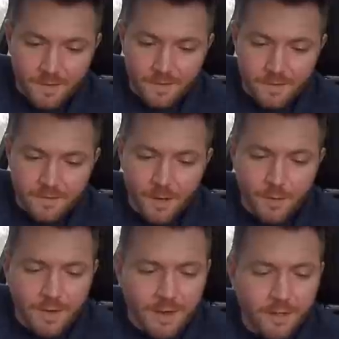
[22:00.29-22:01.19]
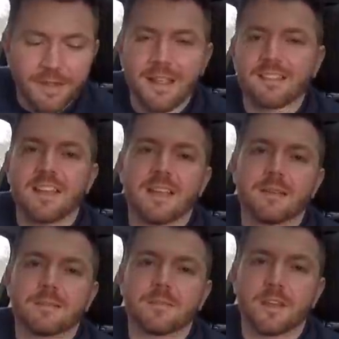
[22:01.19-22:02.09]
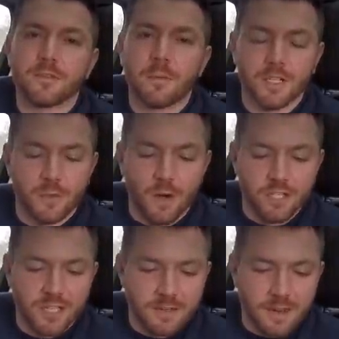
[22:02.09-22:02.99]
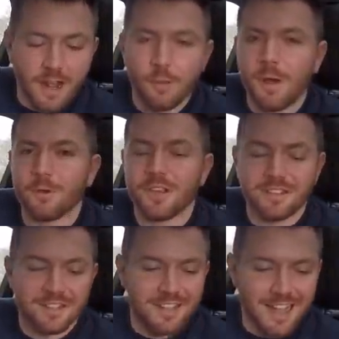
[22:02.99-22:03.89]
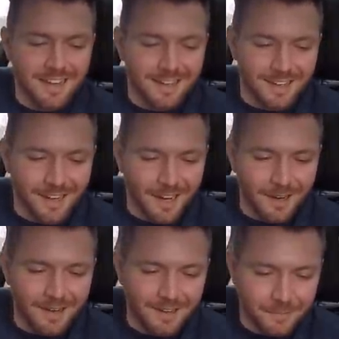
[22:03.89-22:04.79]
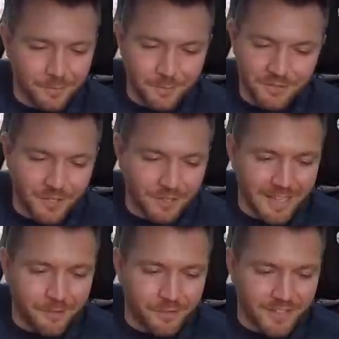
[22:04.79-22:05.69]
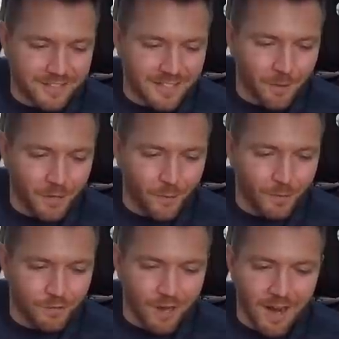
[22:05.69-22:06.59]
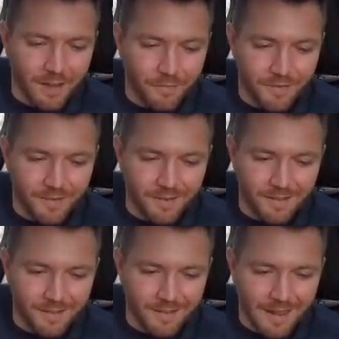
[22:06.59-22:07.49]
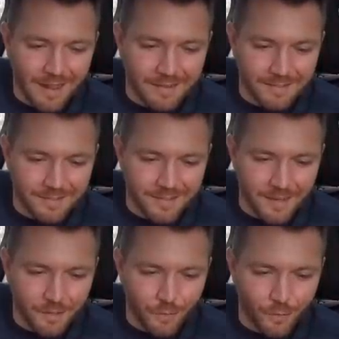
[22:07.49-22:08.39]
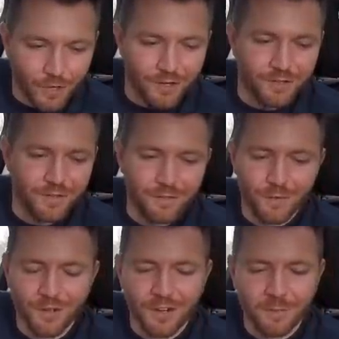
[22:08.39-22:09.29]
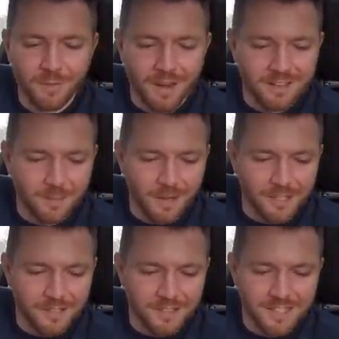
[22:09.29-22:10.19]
So, I think that's it. Thanks very much for watching. I hope that was entertaining. Uh, it was certainly interesting seeing what you all drive. And yeah, you've all gone, you've all gone up in my estimations.